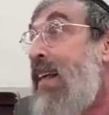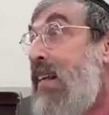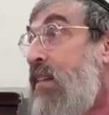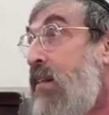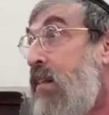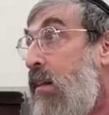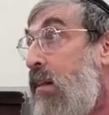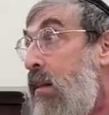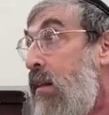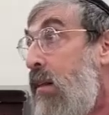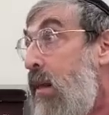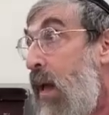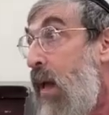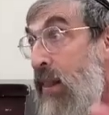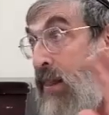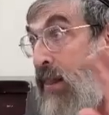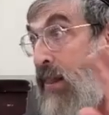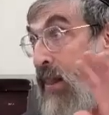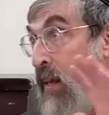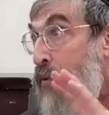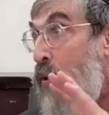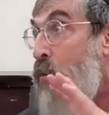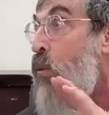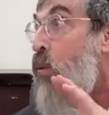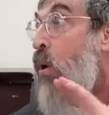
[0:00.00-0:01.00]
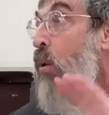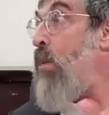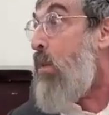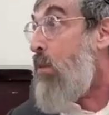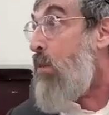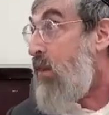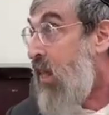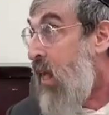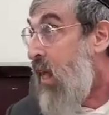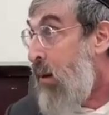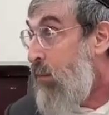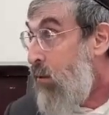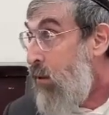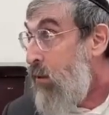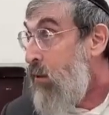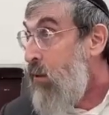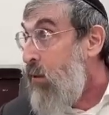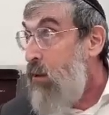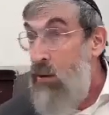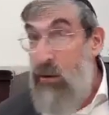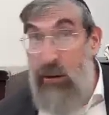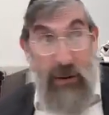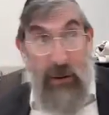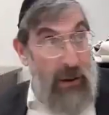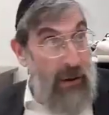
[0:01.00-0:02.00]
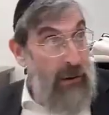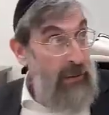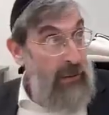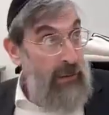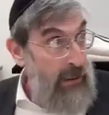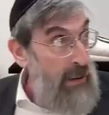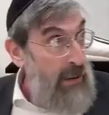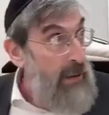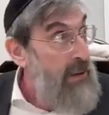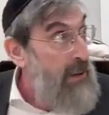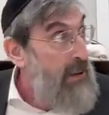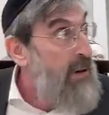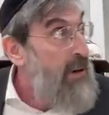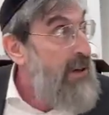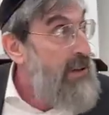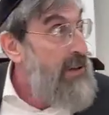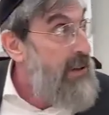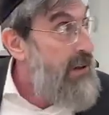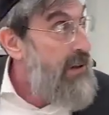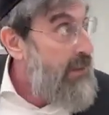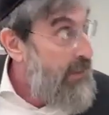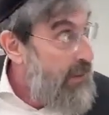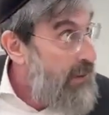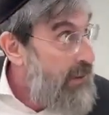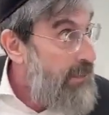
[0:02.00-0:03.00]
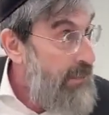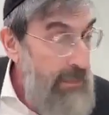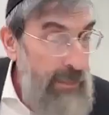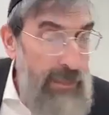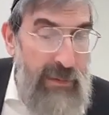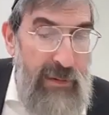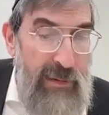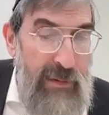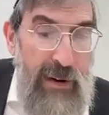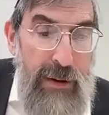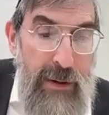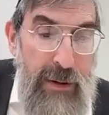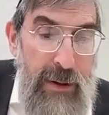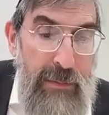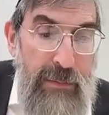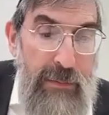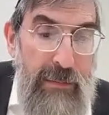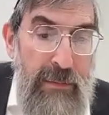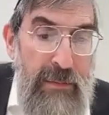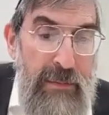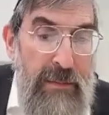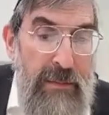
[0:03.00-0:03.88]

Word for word: netzel, and therefore won't be matama the, the, the nazir. Good, very good.